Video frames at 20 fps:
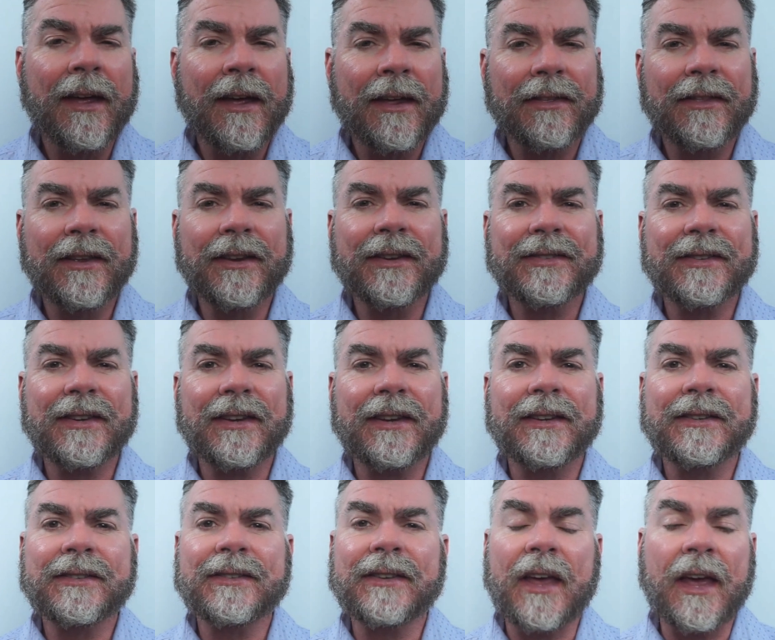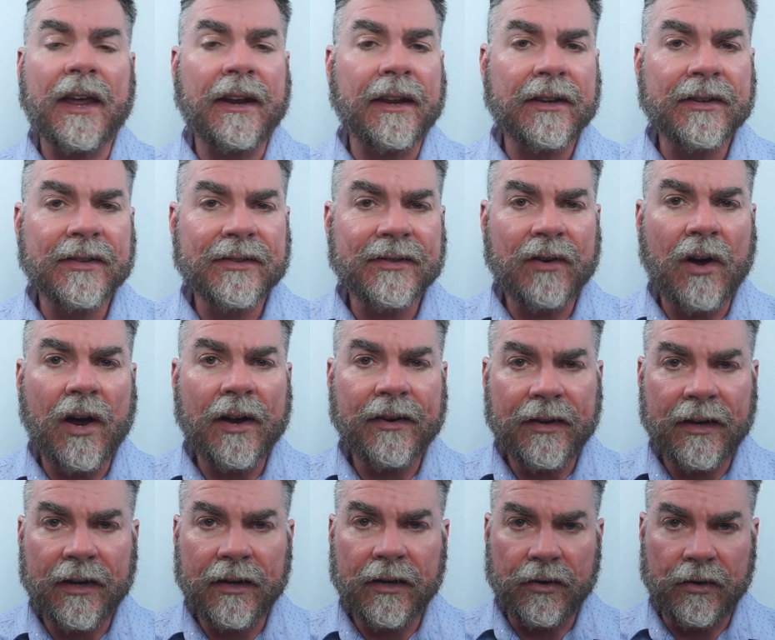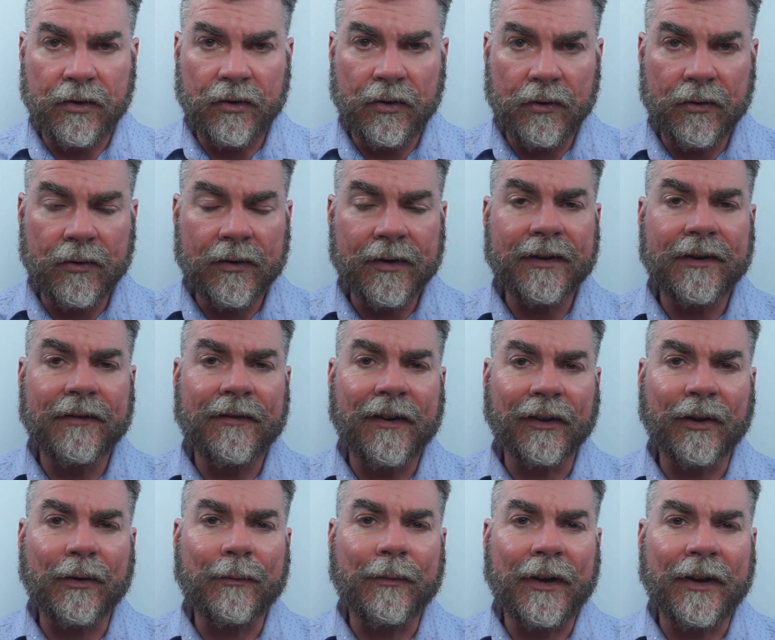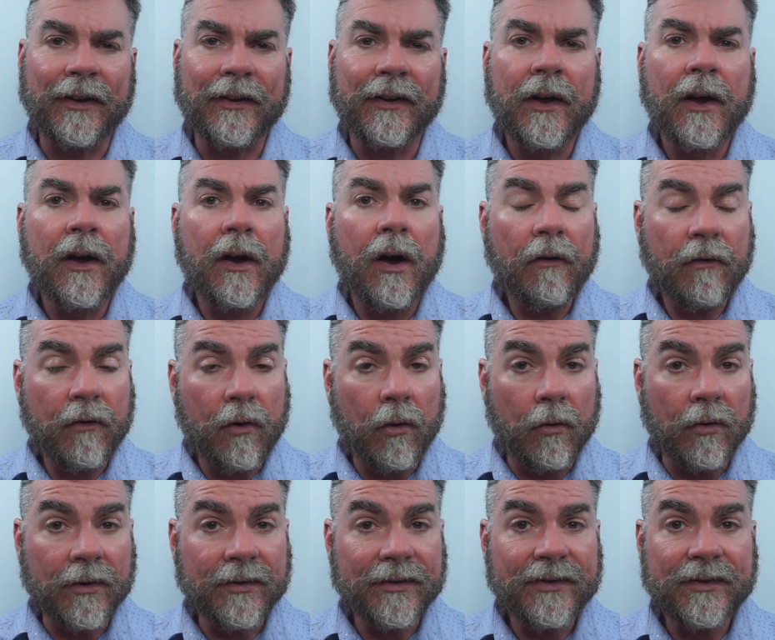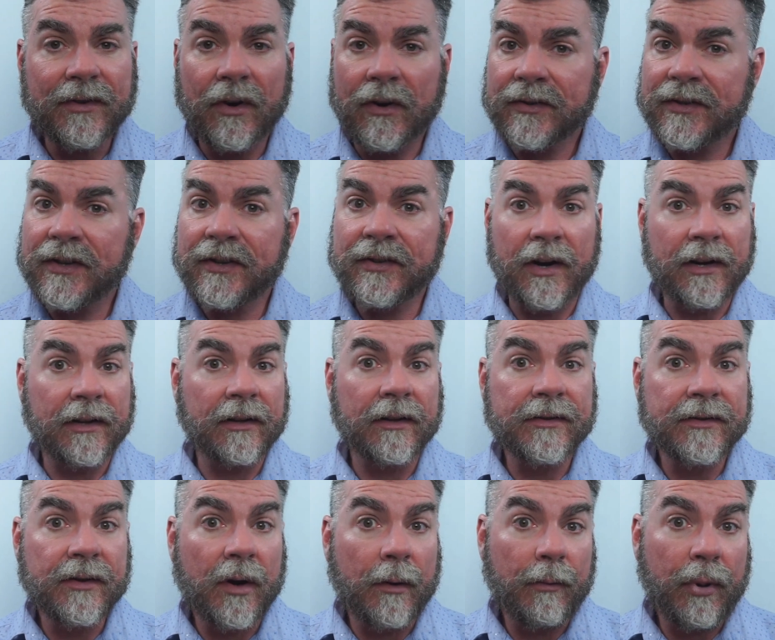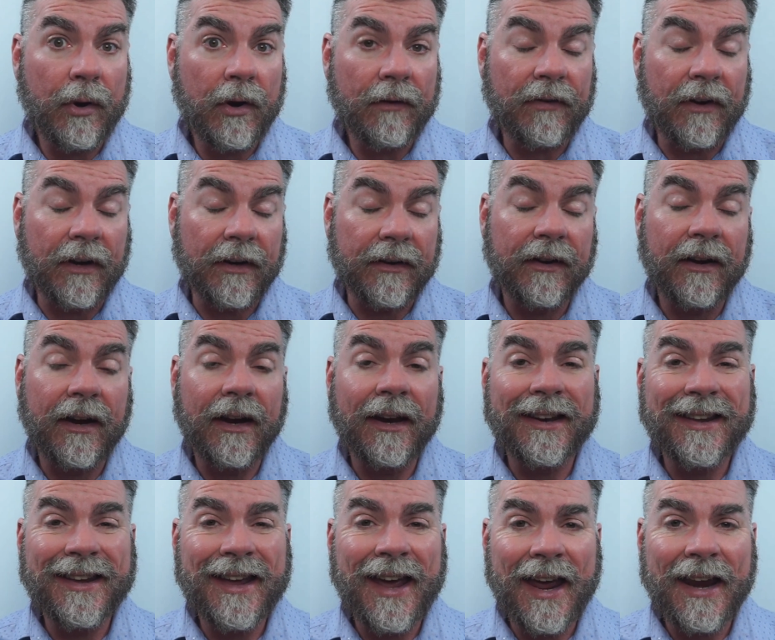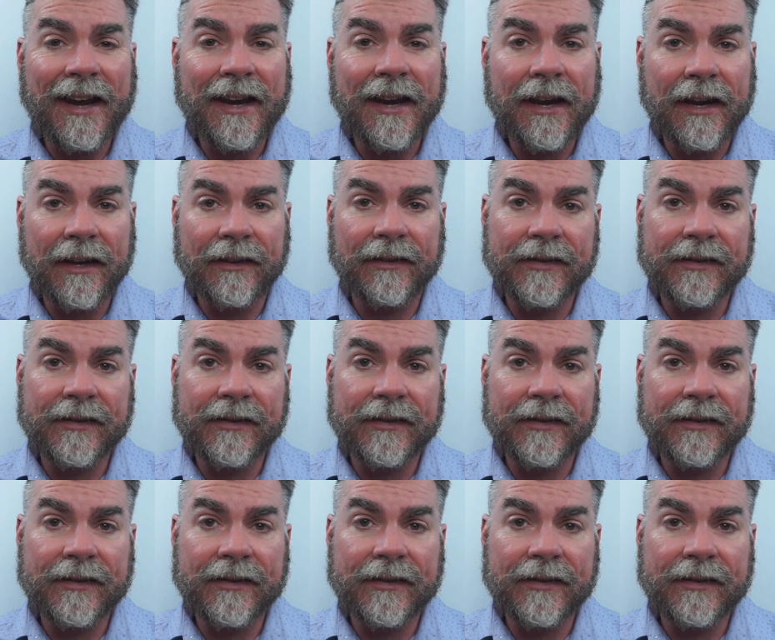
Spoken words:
This is an exciting new development. Of course, doxycycline's not perfect. It can hit the